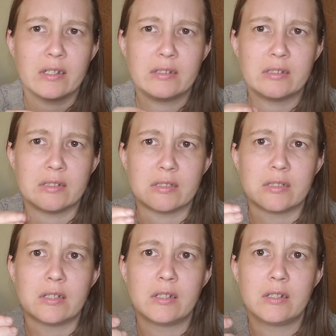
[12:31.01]
ugh,
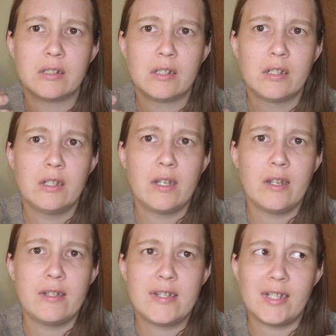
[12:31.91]

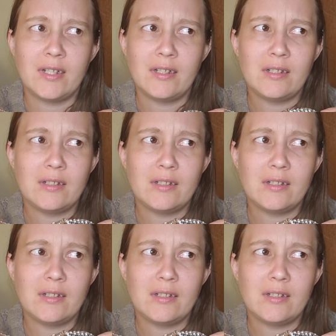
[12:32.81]
didn't